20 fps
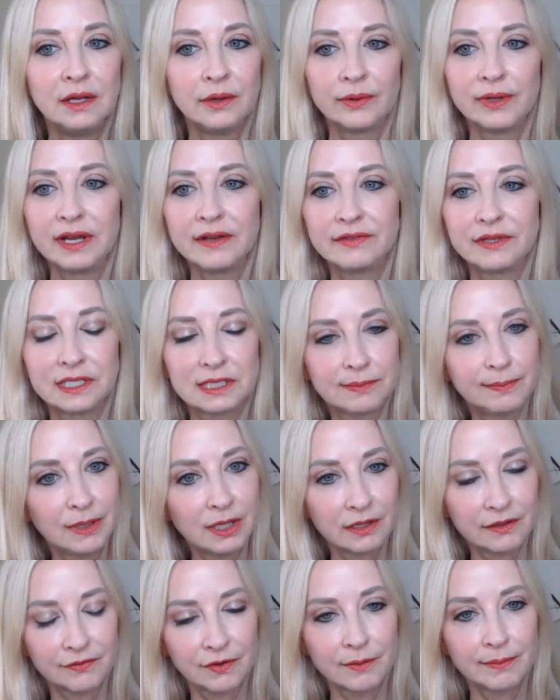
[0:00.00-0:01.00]
We have this
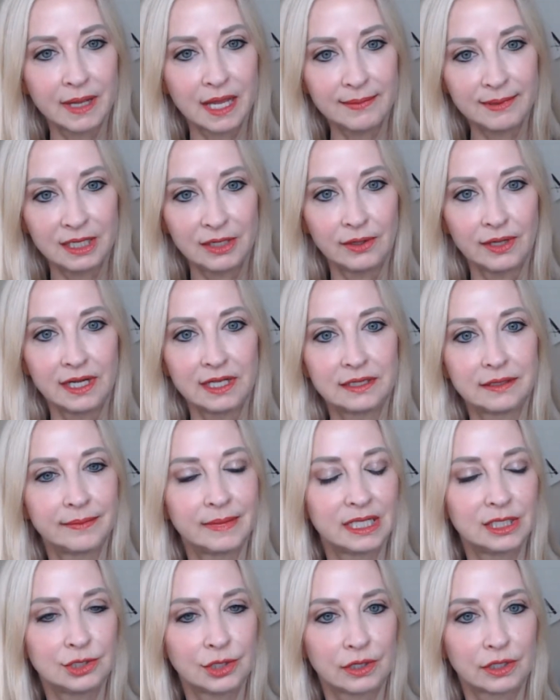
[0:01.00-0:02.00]
beautiful baby grand that
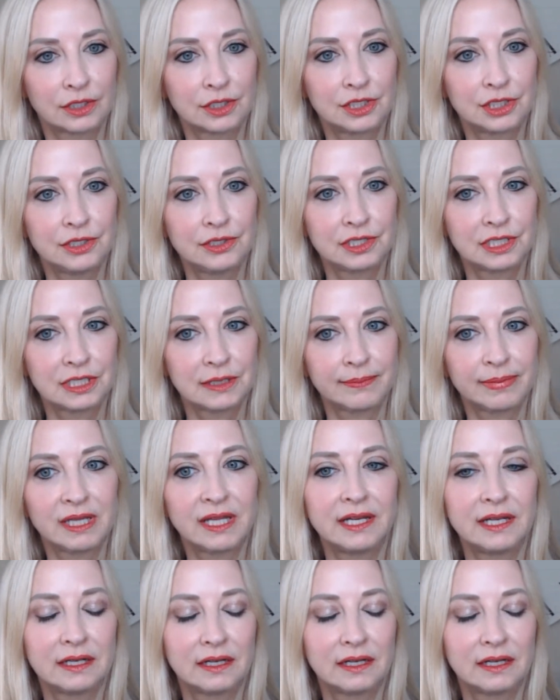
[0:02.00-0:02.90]
my daughters used to play.